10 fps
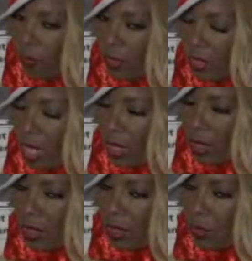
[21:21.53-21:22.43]

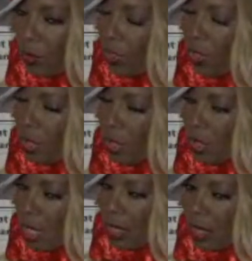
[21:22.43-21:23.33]
sex with
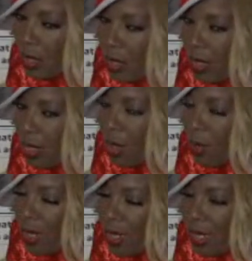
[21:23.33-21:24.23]
consent. All
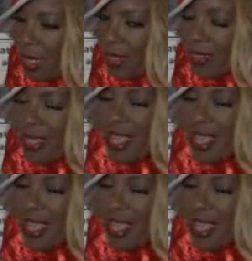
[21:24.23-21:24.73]
right, guys?